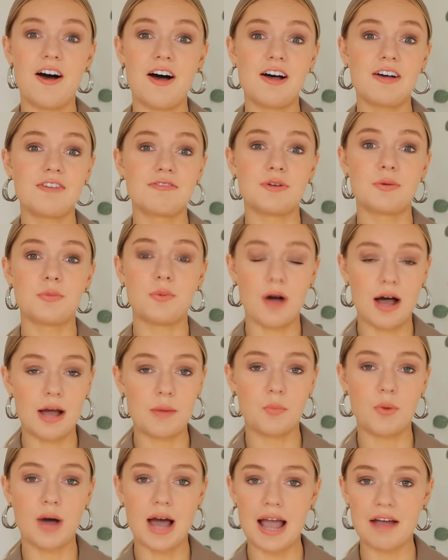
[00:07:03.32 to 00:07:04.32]
of what
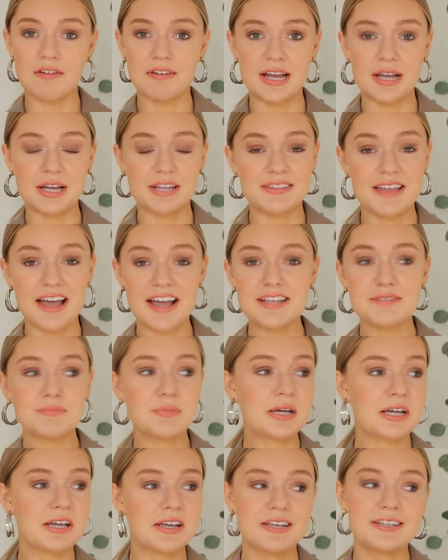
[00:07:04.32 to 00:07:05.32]
I'm wearing. That is
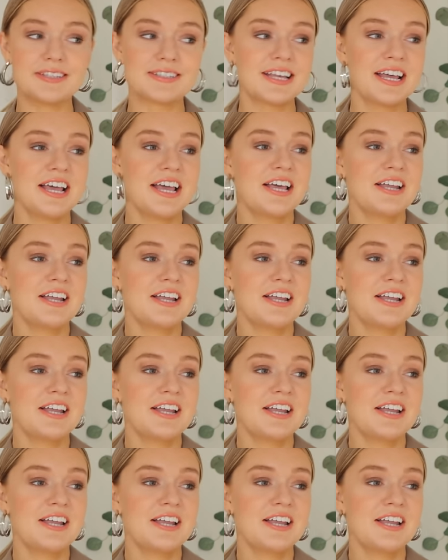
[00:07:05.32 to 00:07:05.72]
because